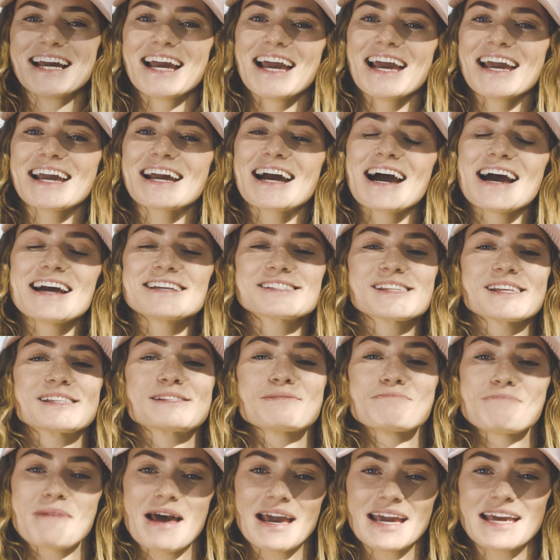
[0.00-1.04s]
Hey guys,
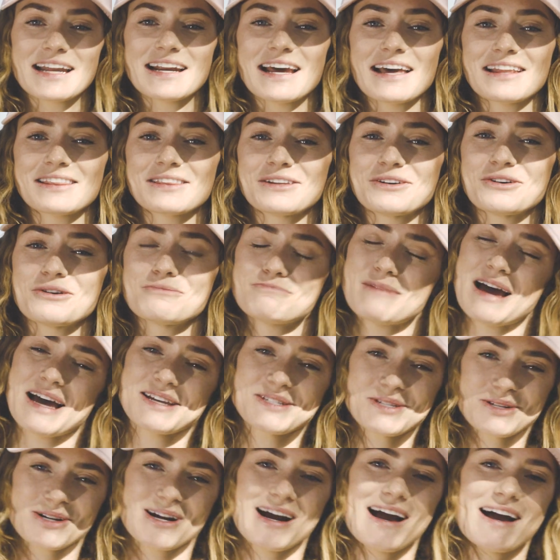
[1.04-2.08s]
it's Megan Ethel,
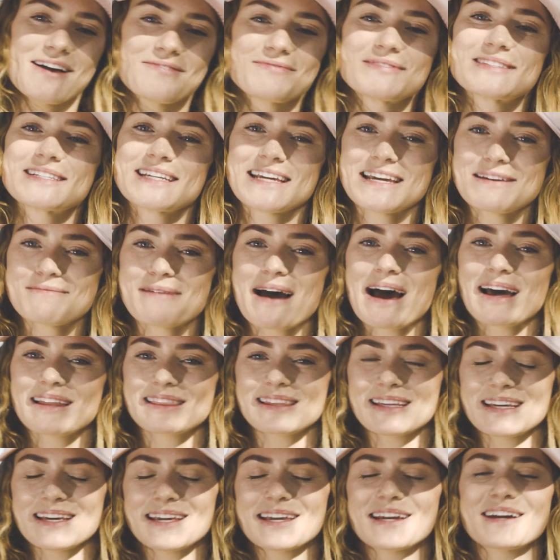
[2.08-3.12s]
MasterCraft team
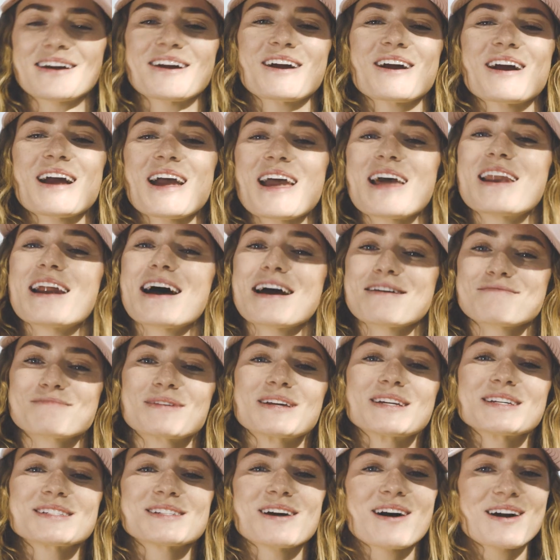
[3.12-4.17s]
athlete here, and I'm
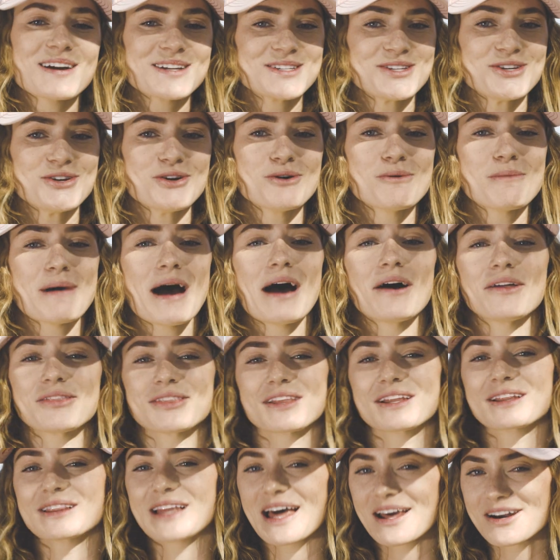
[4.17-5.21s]
going to talk to you about
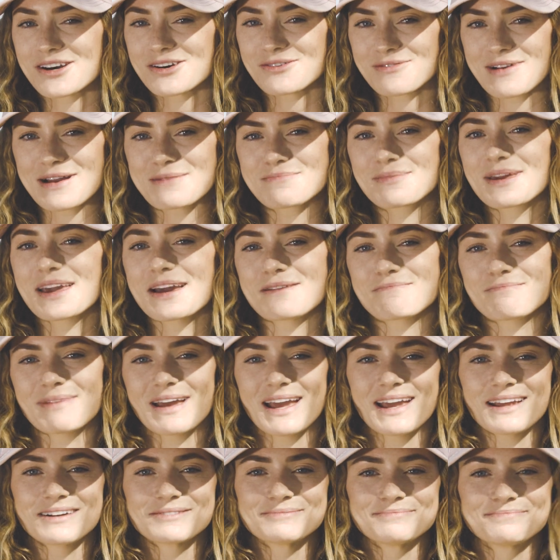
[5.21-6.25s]
the Let Her Rip
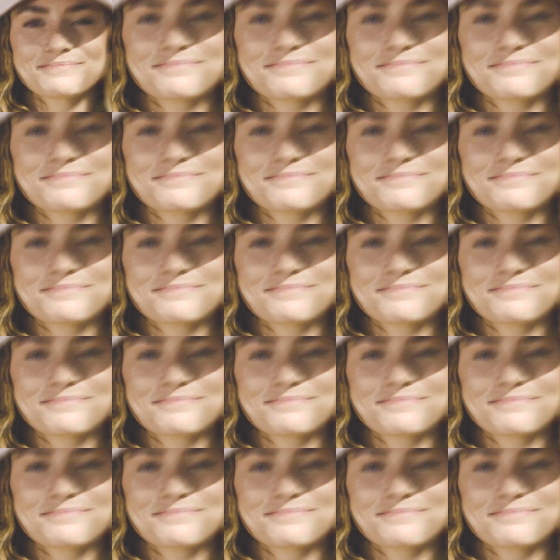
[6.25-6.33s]
campaign.